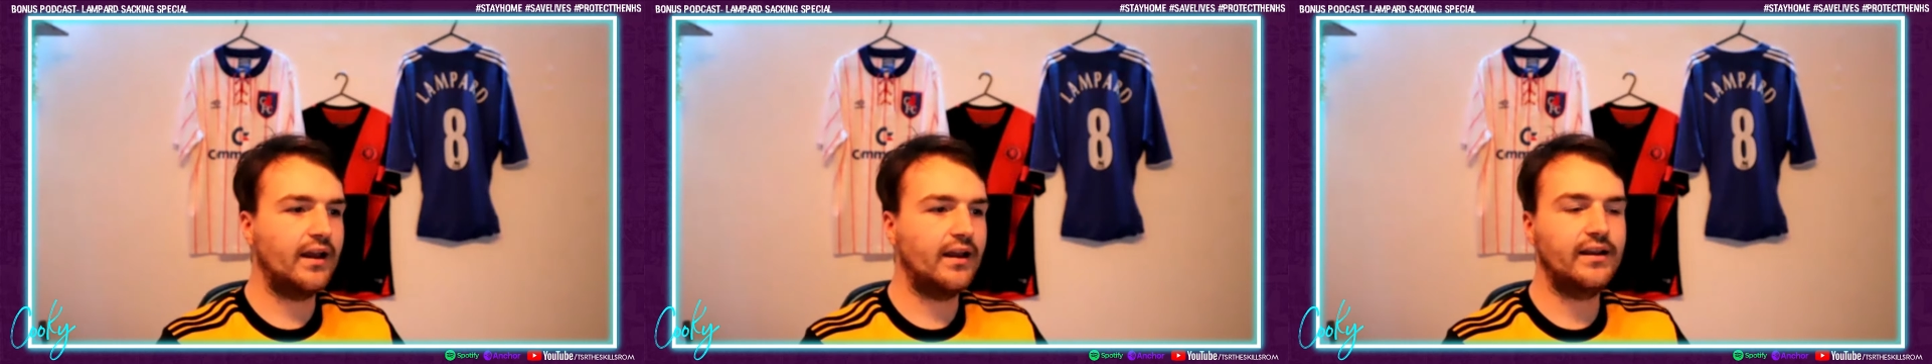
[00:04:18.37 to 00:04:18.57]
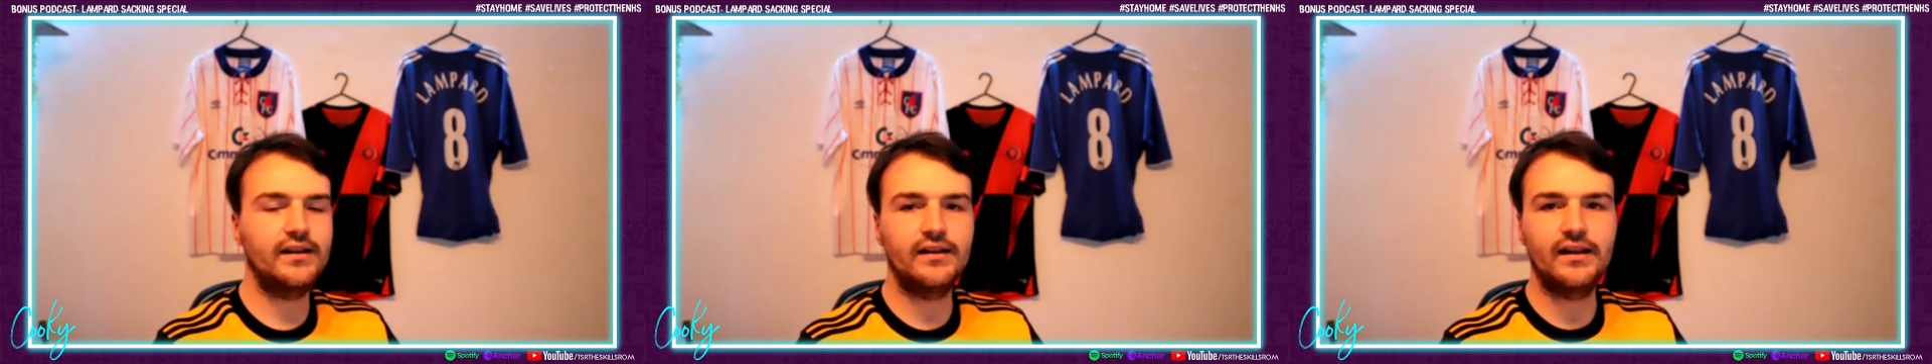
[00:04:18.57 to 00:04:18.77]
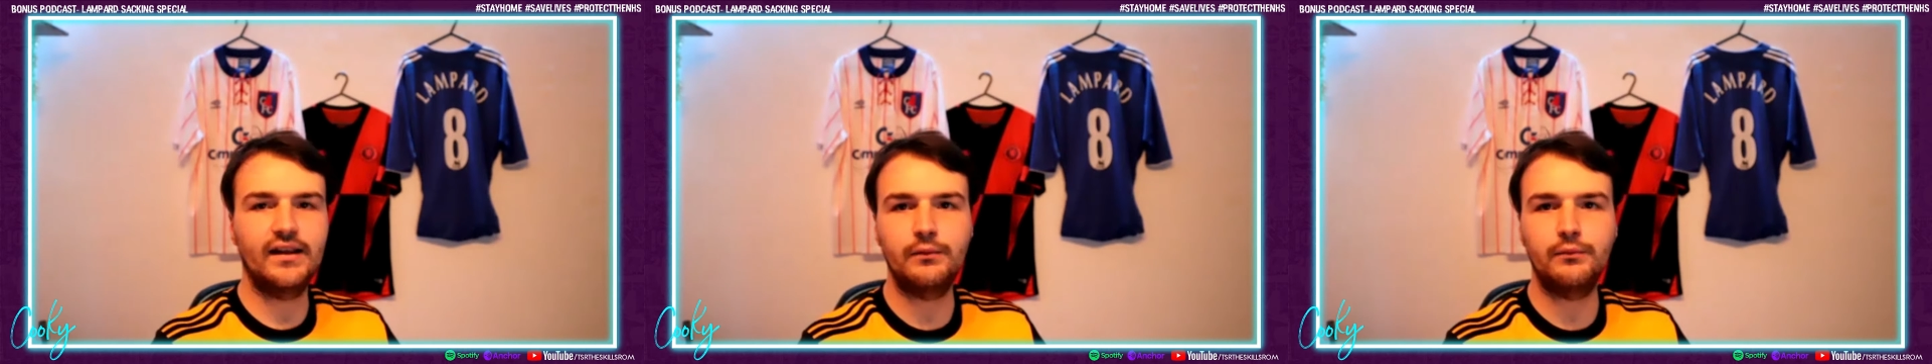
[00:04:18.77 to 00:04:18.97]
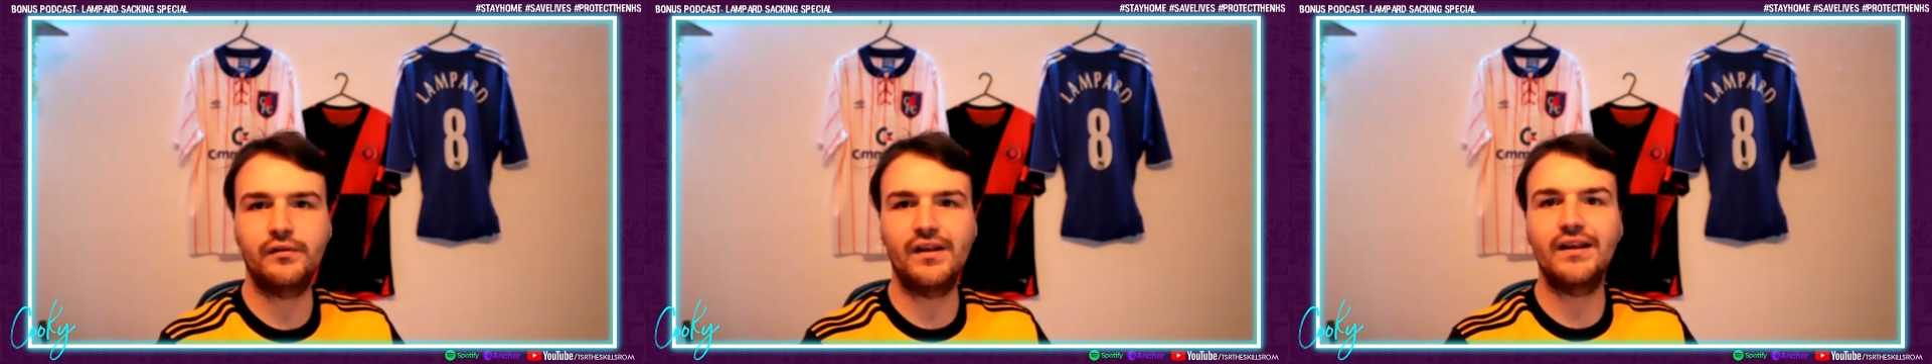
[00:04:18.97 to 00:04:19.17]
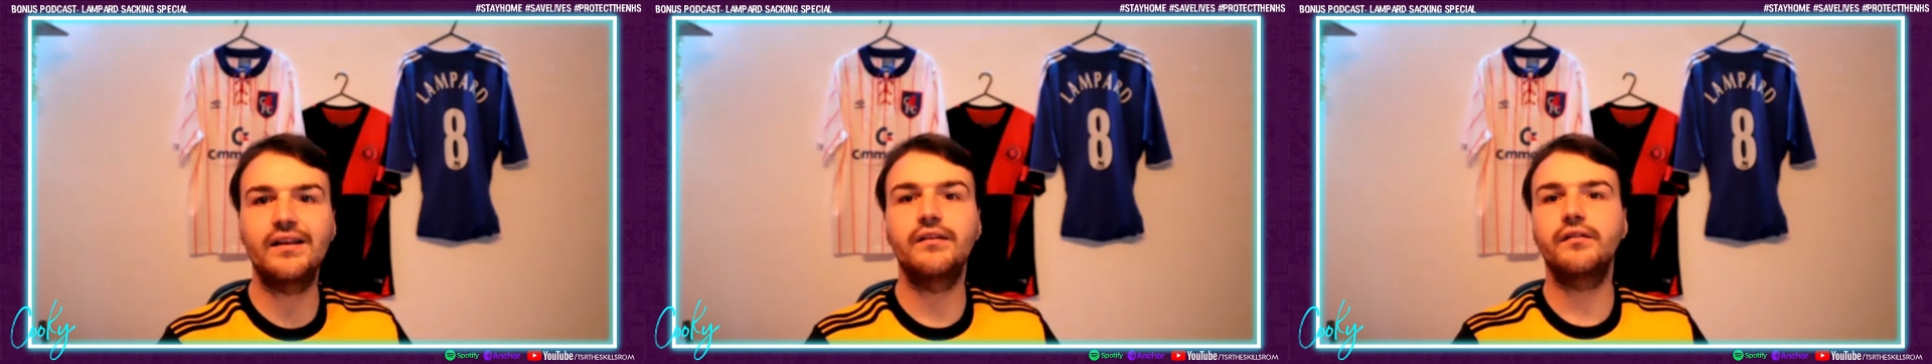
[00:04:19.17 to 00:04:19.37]
he was
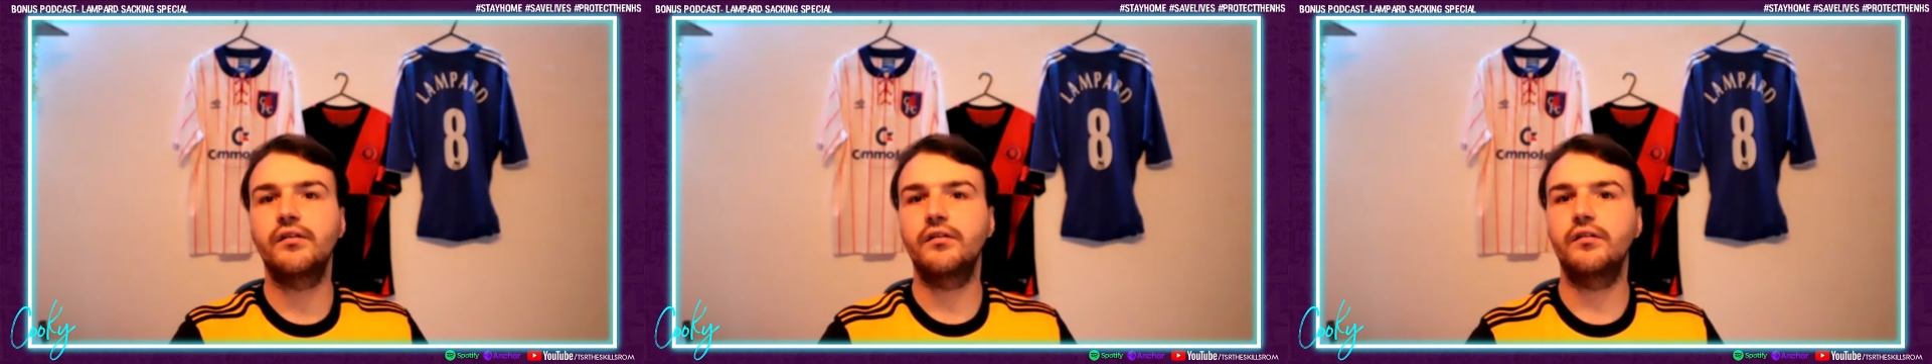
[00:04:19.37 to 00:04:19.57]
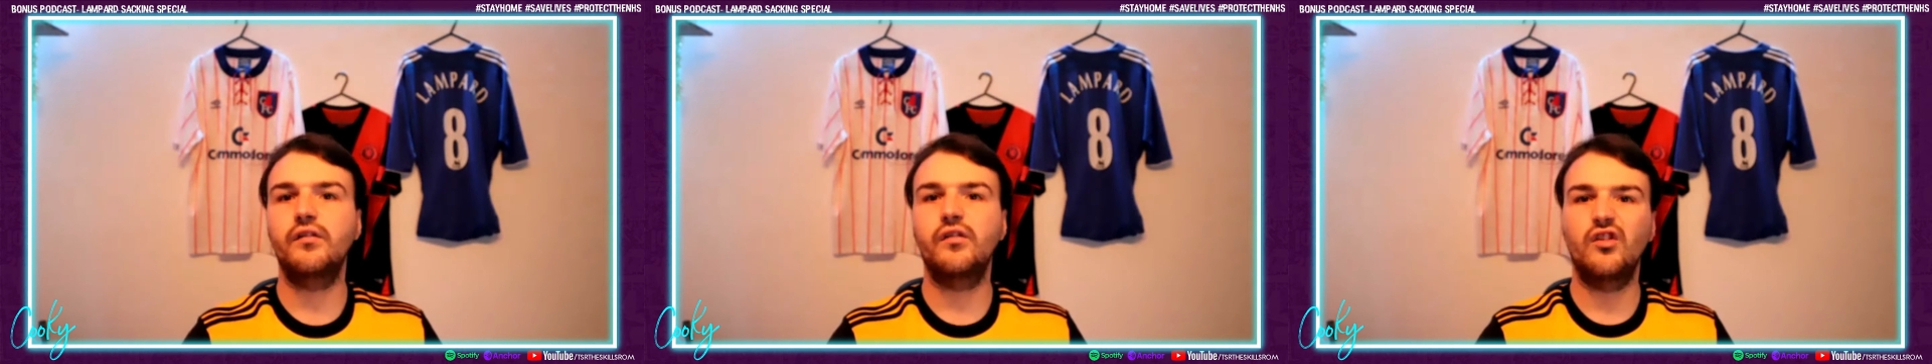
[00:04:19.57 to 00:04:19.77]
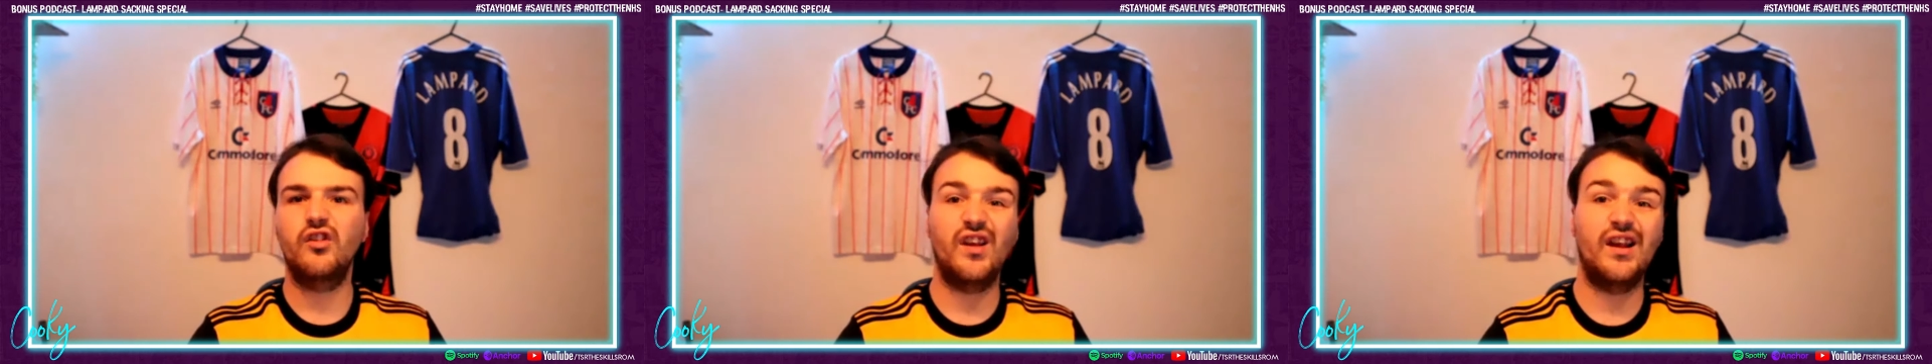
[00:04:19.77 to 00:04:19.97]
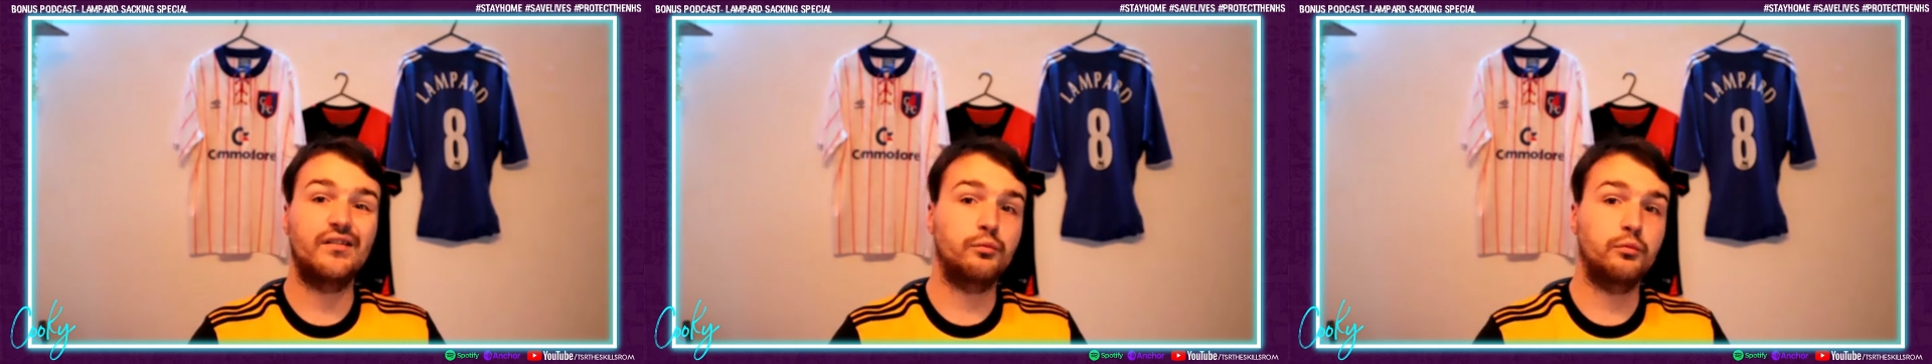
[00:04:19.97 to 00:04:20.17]
instant success,